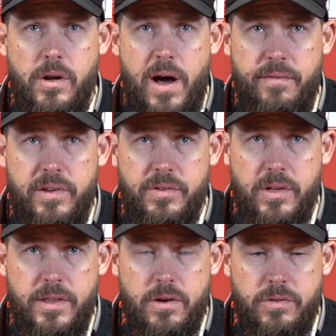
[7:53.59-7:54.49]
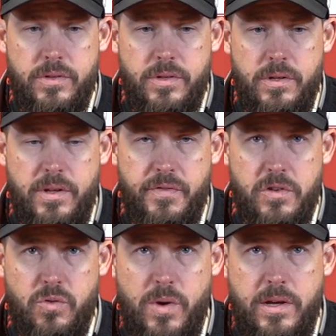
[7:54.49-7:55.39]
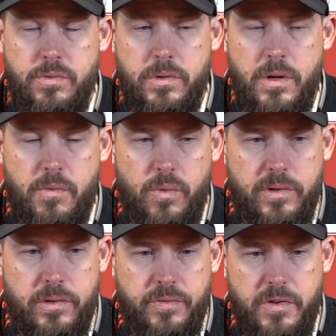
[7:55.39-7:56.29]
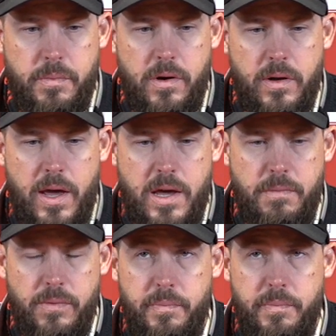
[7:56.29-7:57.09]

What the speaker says: You know, obviously there's different tweaks when number one's in the football game,